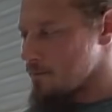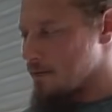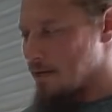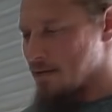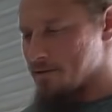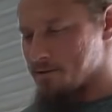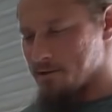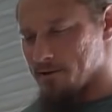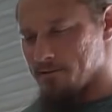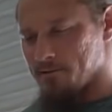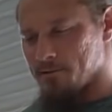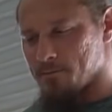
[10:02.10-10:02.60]

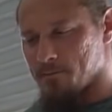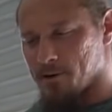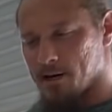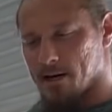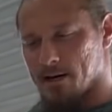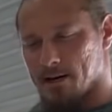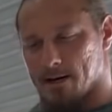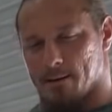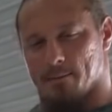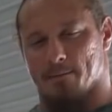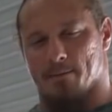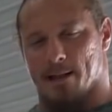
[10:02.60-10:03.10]
Yeah, so you wouldn't
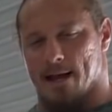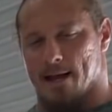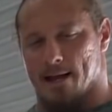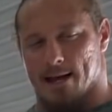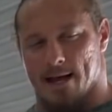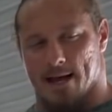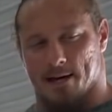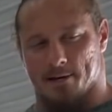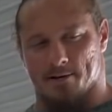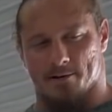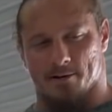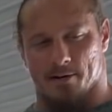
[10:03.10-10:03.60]
bring it up
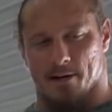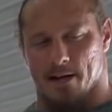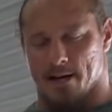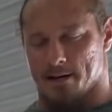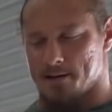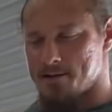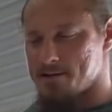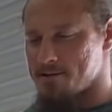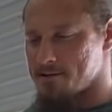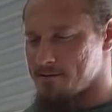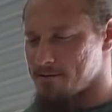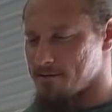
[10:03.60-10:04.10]
that extra inch
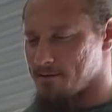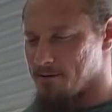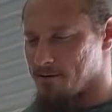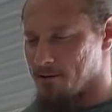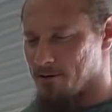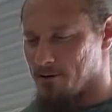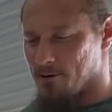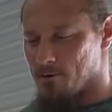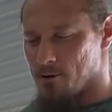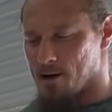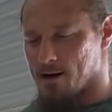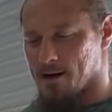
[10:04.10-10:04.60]

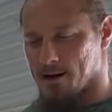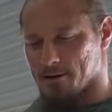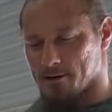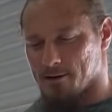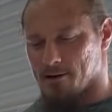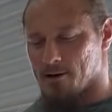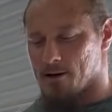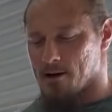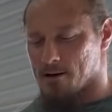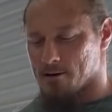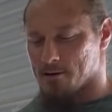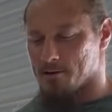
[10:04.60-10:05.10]
if you're working a
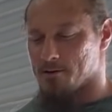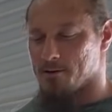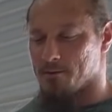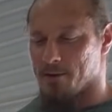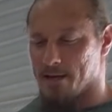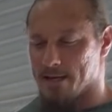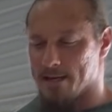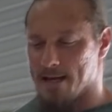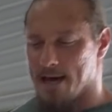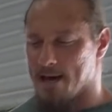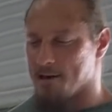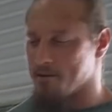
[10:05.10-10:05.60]
little harder on the
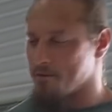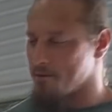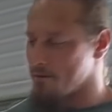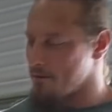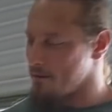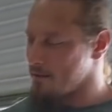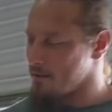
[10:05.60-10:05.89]
way down,